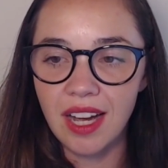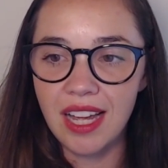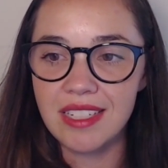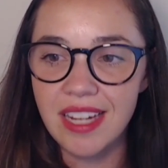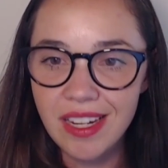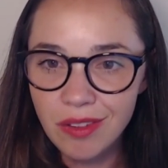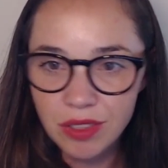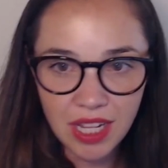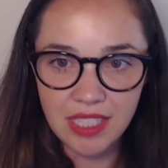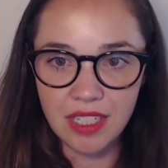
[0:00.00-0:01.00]
and take those
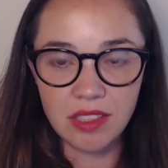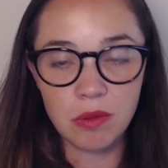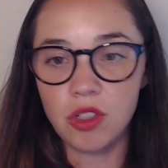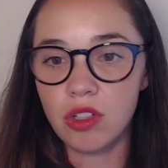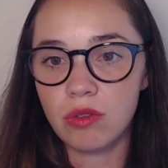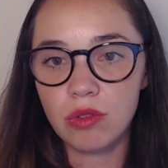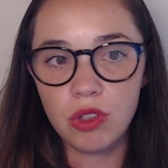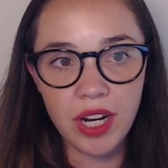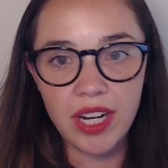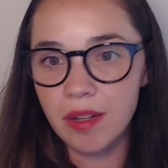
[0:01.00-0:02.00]
lessons, which are
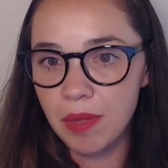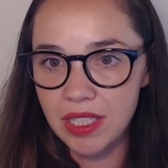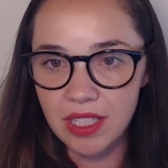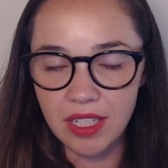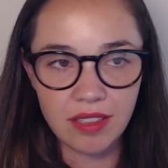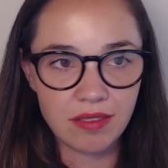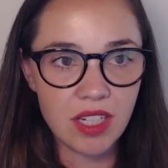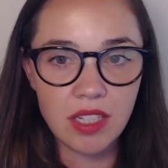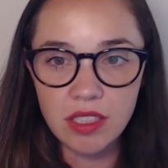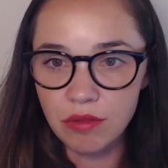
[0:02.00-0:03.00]
great, amazing,
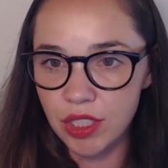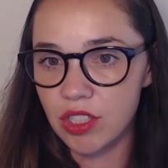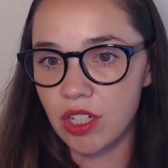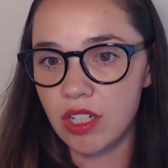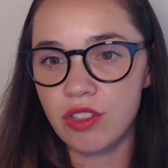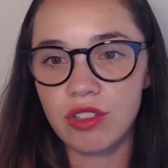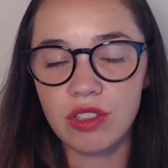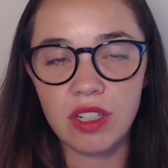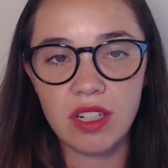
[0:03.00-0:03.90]
tons of research,